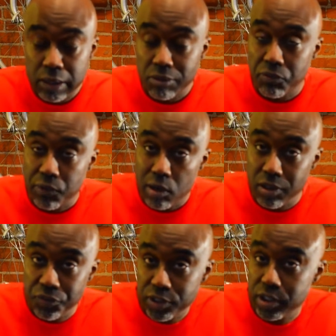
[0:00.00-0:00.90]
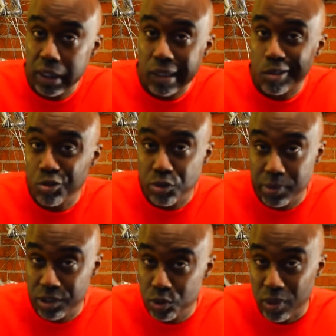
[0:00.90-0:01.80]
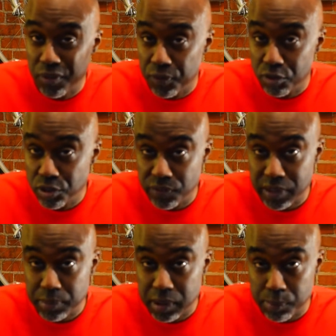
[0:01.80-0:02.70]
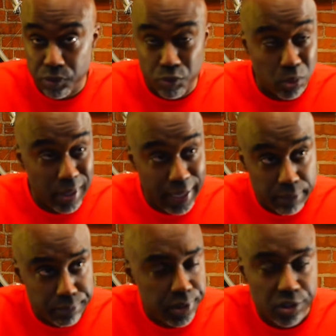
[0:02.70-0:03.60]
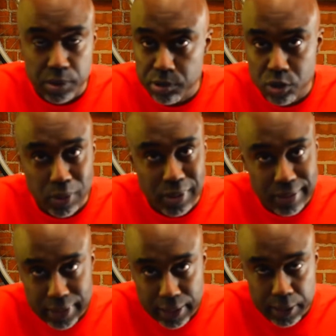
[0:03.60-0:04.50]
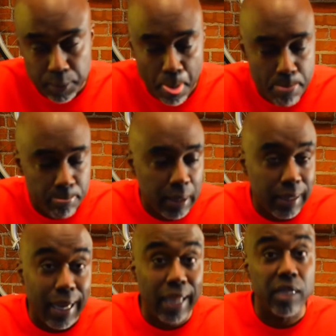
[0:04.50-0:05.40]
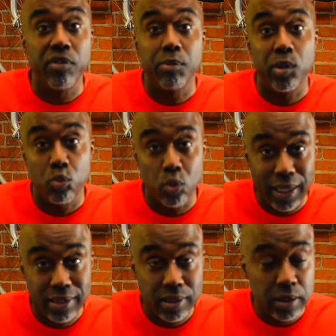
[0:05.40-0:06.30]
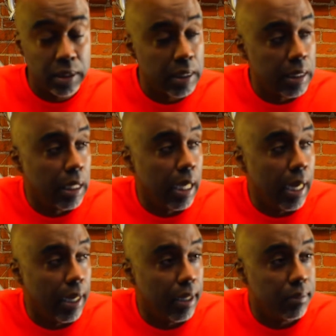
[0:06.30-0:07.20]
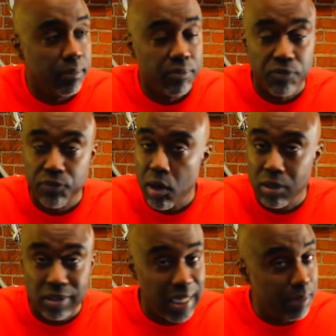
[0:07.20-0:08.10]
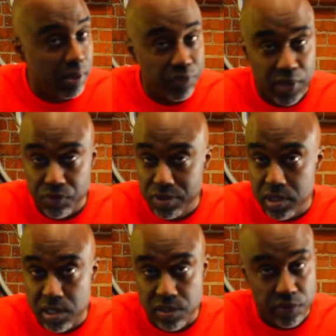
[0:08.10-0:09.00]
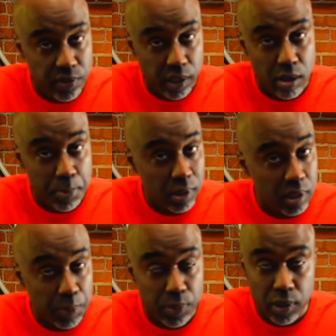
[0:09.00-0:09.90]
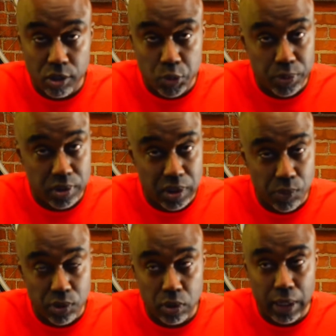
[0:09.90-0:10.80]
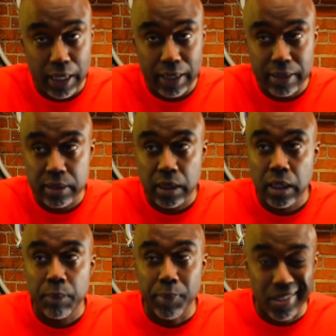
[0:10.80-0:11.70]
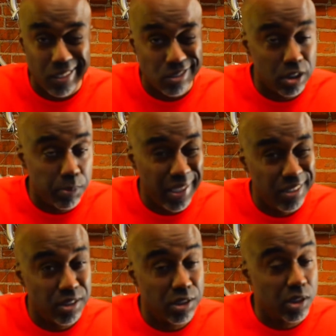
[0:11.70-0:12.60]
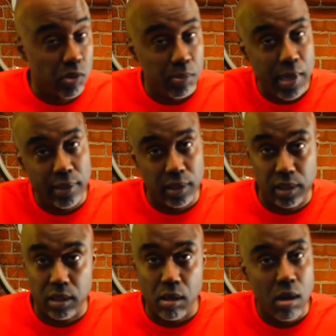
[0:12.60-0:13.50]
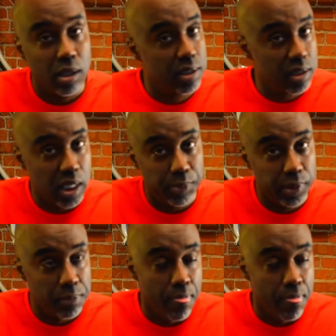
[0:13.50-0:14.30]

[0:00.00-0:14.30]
Fall officially goes from the twenty-first of September through like December twenty-second. I live in the Midwest. Um, fall is not my favorite season of the year. I'm going to keep it one hundred percent with you guys because to me it's just a reminder that the hawk is coming.